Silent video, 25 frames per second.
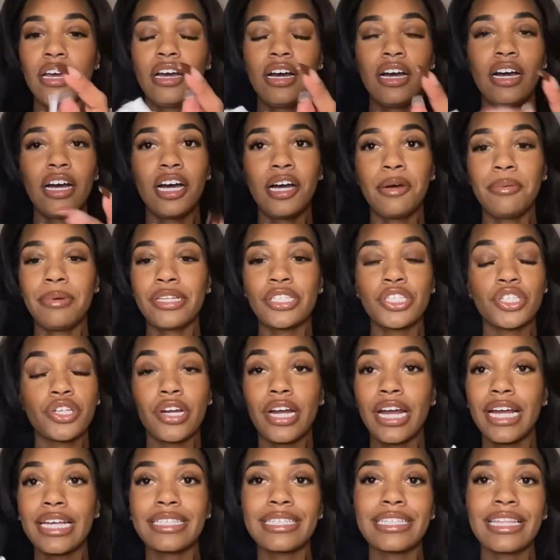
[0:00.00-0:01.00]
It's
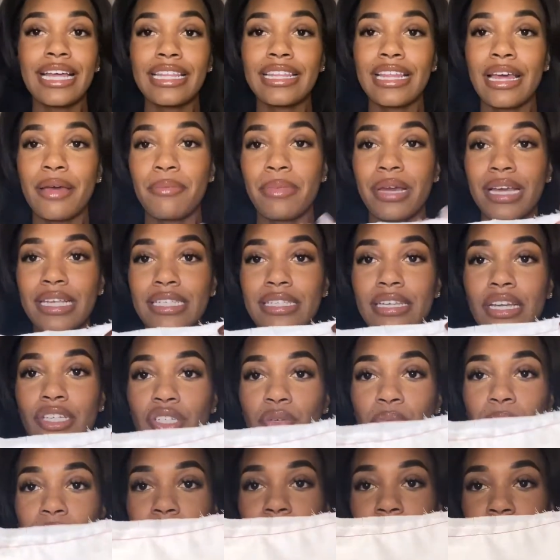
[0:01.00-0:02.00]
crazy that that makes such
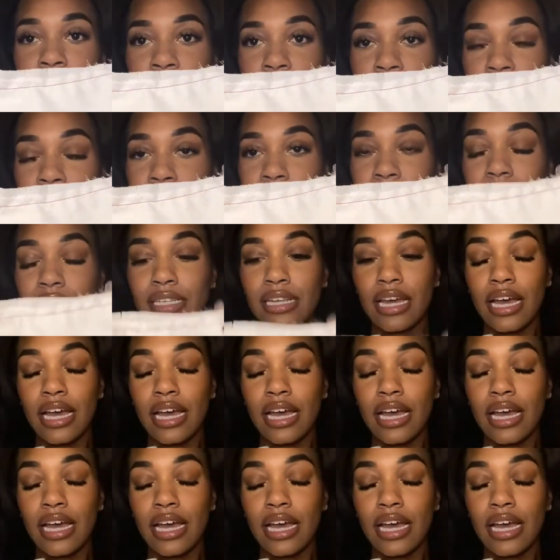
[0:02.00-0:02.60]
a big difference.